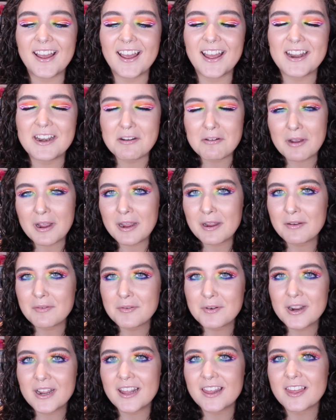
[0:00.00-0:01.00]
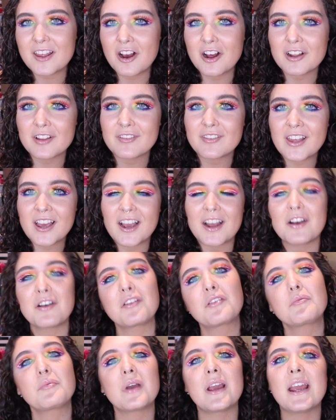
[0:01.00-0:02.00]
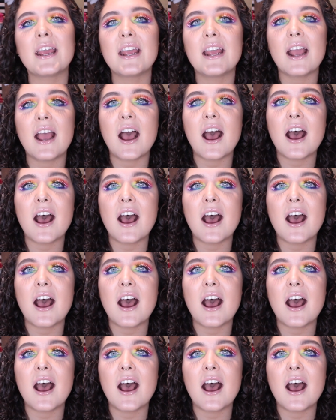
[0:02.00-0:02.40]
Anyway, with all of that out of the way,